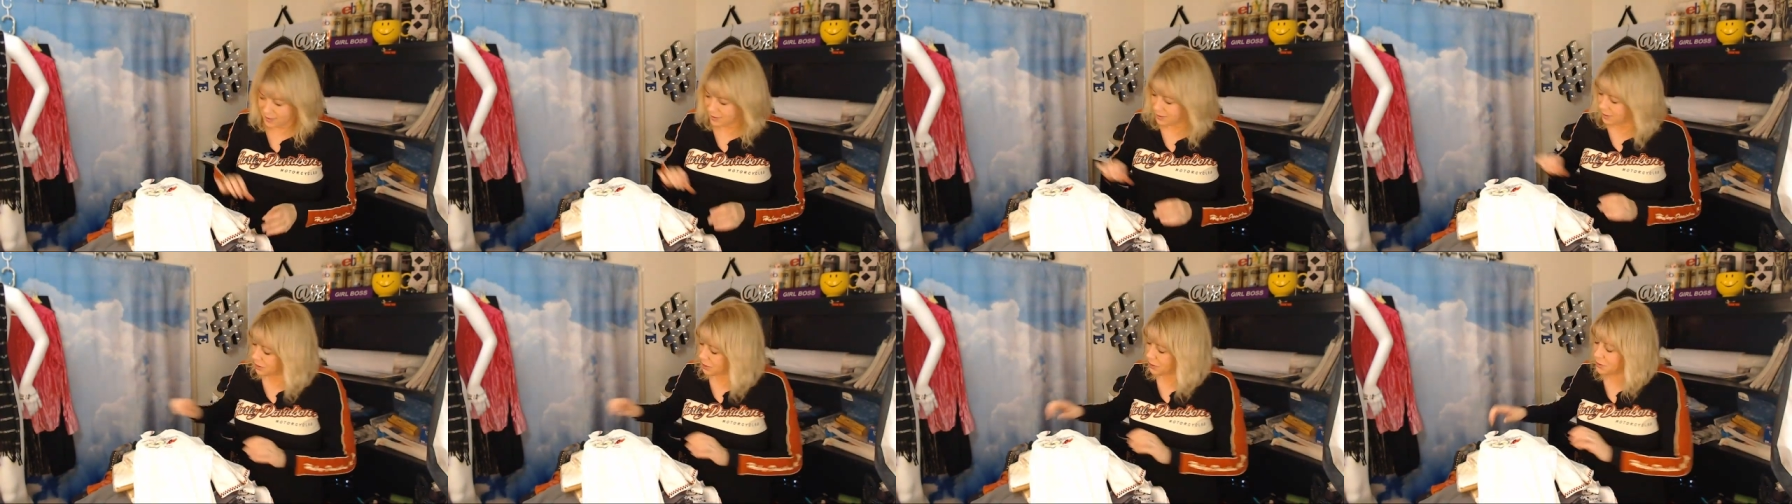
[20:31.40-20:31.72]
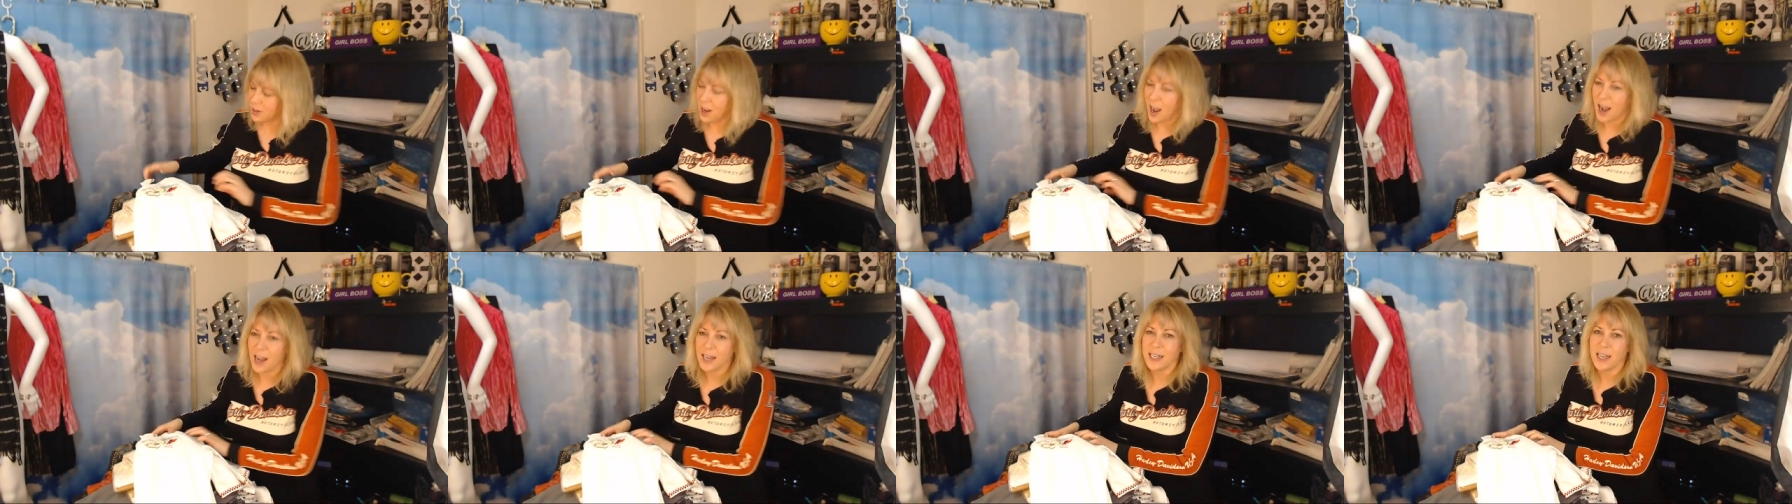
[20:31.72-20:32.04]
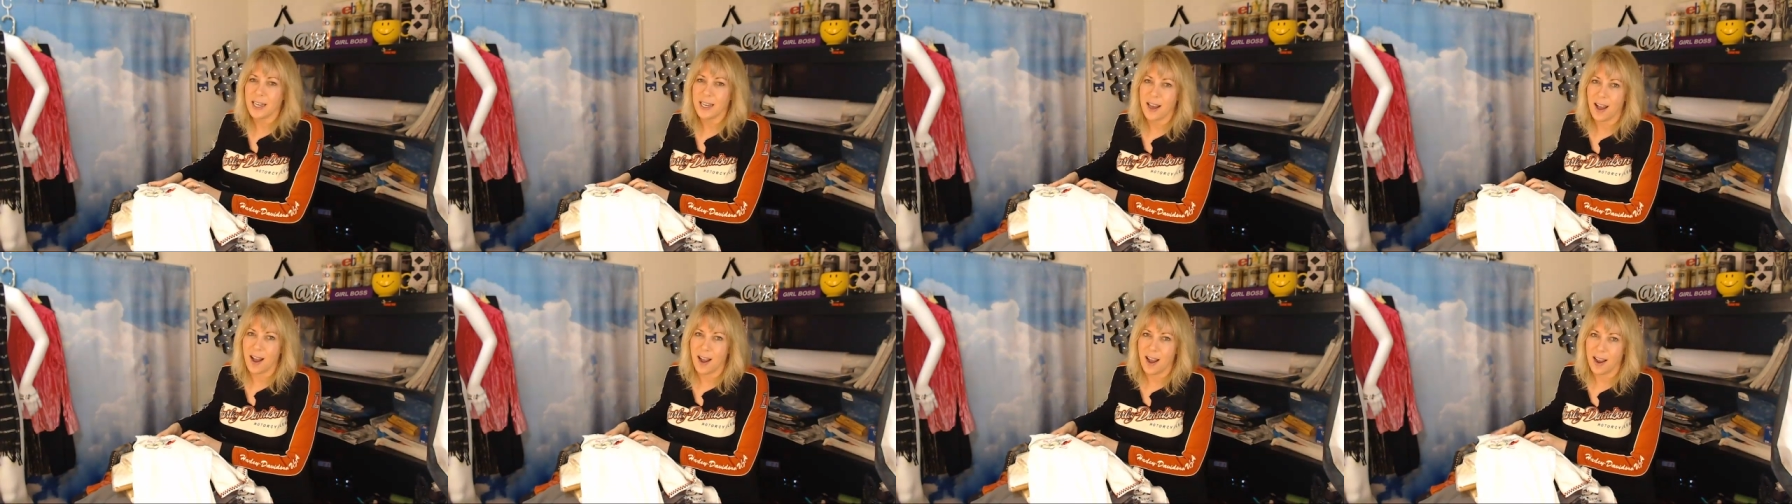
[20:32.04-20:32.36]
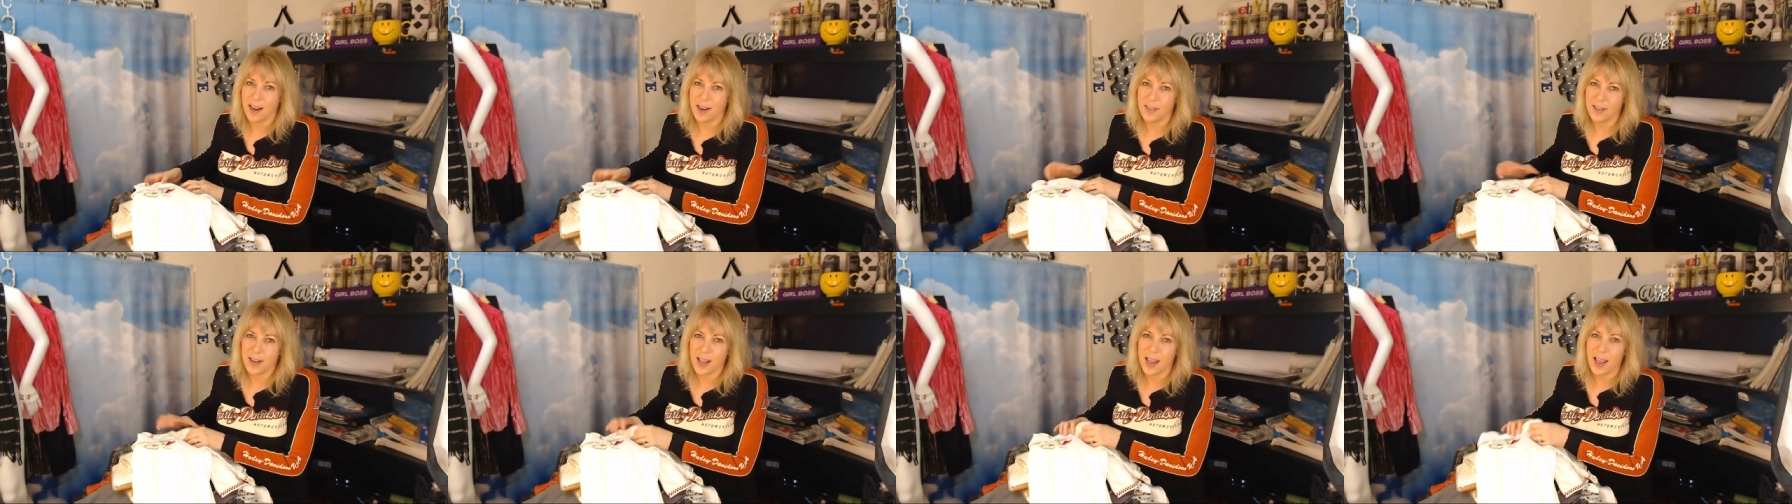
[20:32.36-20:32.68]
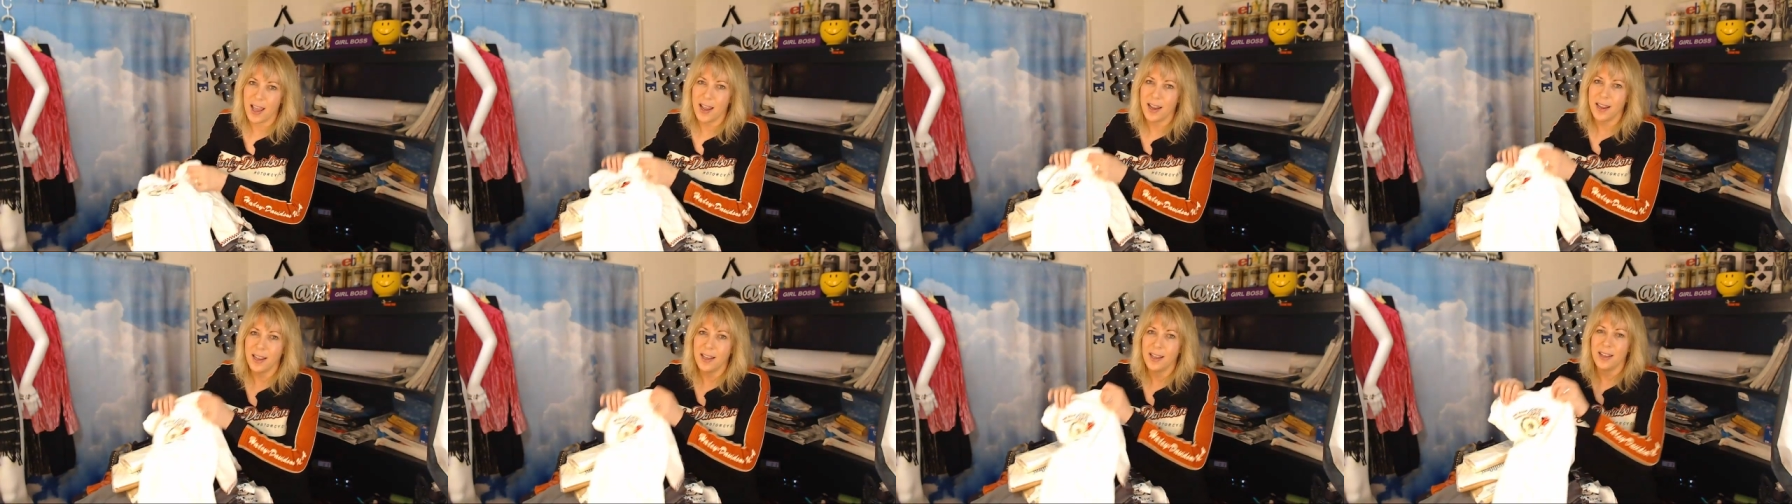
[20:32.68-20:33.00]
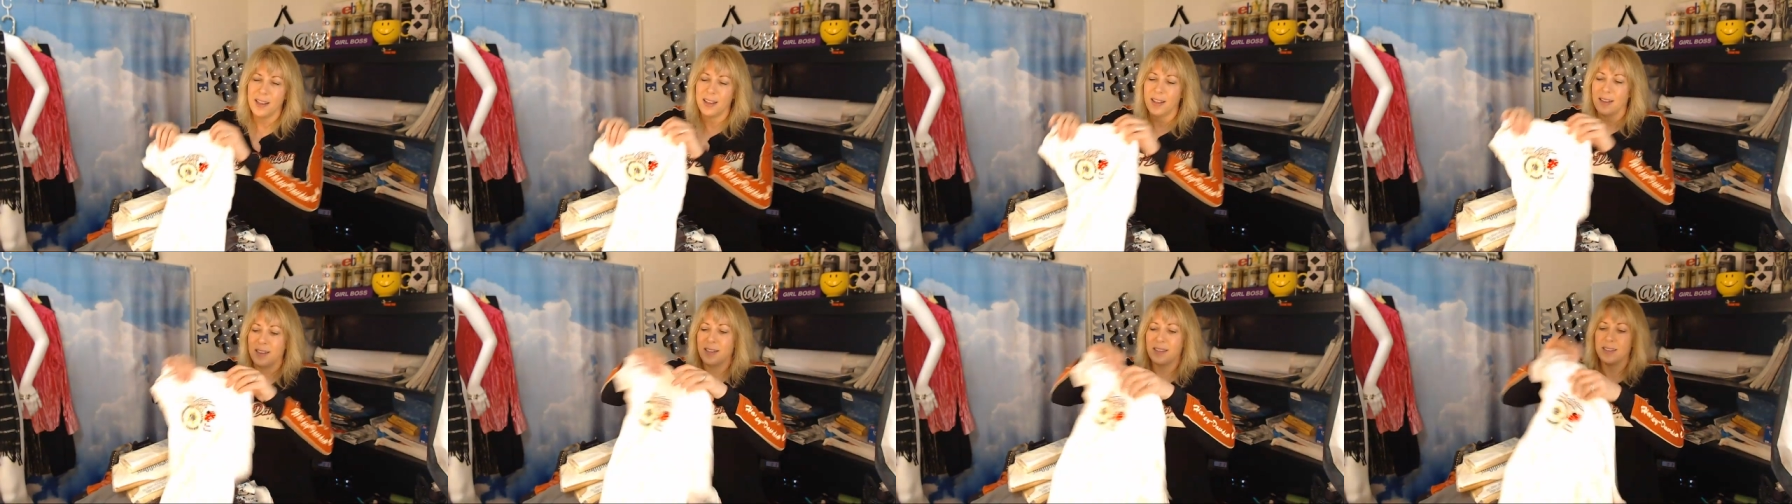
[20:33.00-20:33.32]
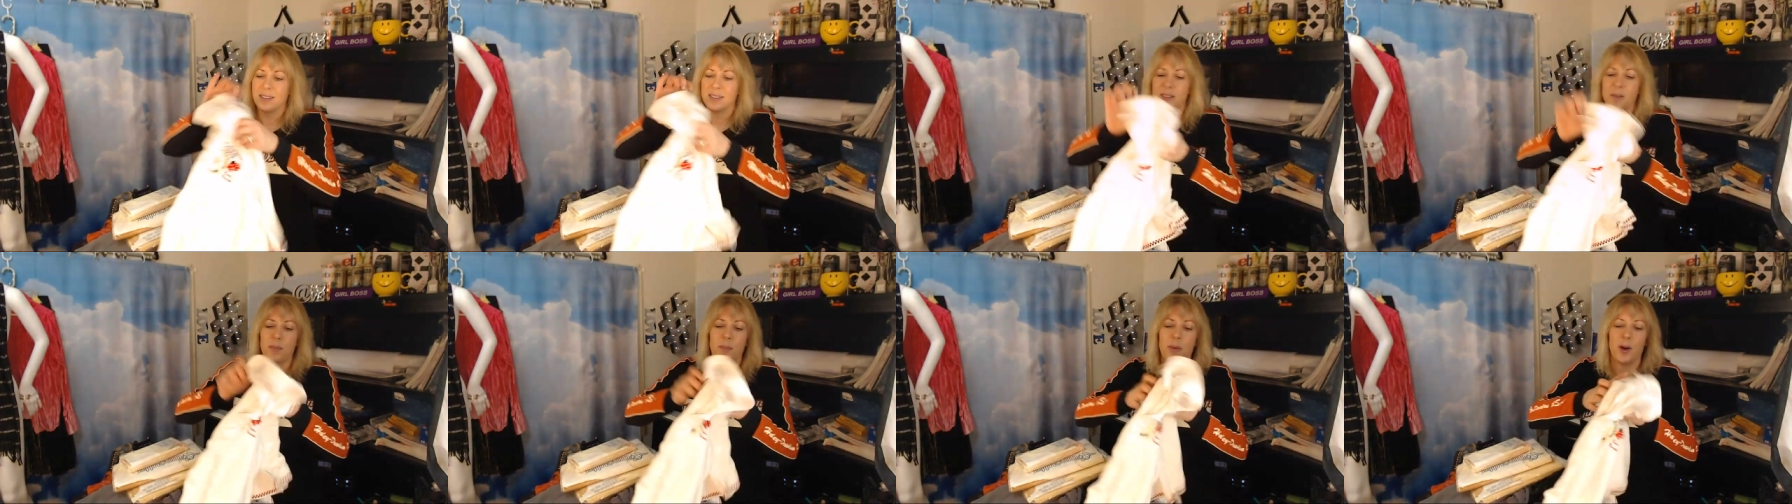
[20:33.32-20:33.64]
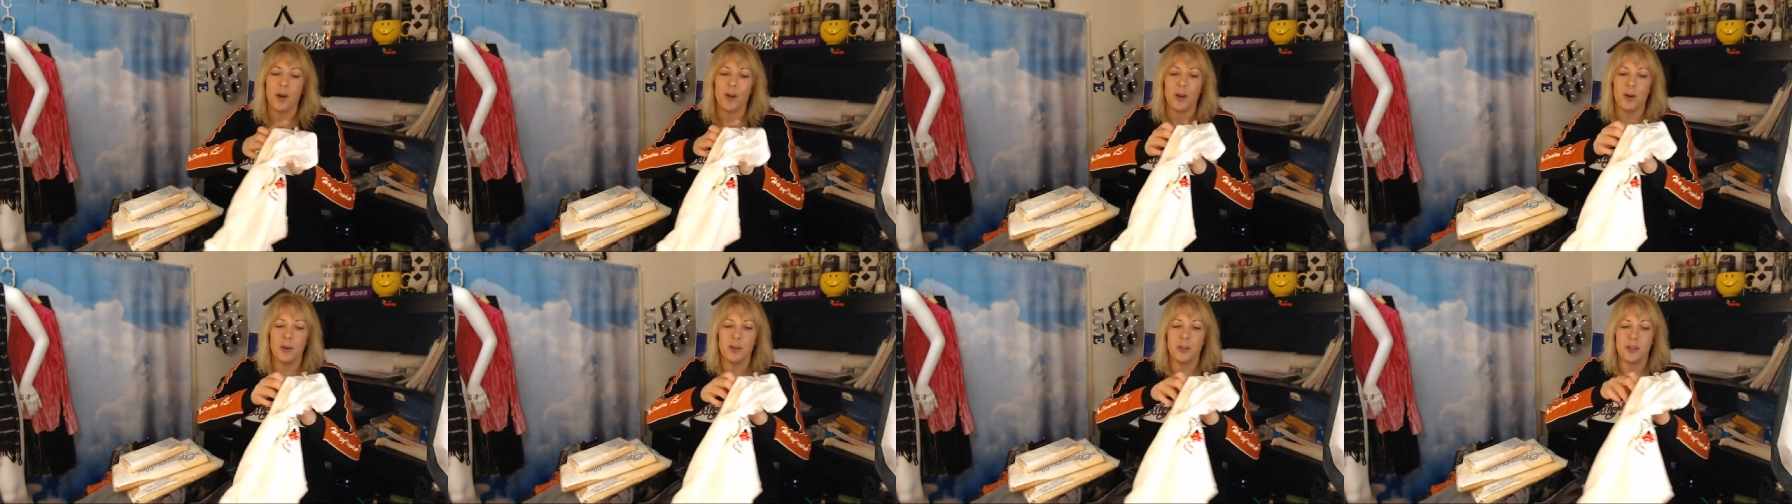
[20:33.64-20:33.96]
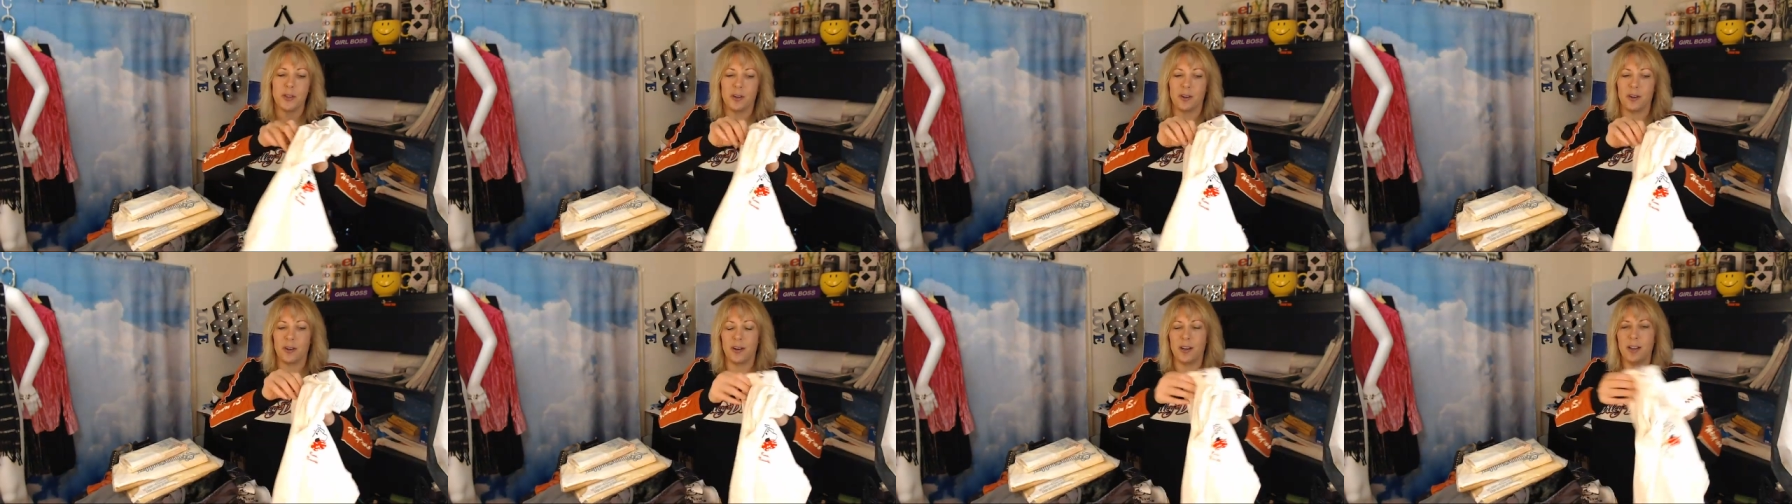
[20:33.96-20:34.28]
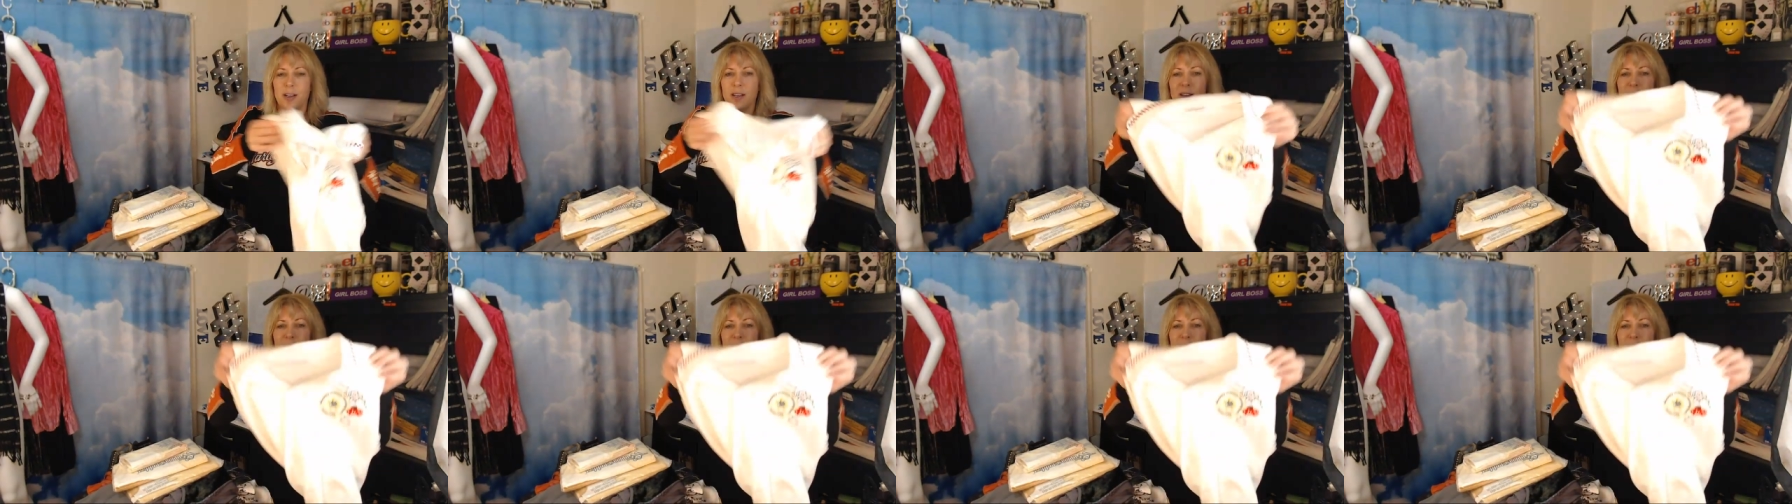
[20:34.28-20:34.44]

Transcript: Two ninety nine. Okay, this is a polo shirt,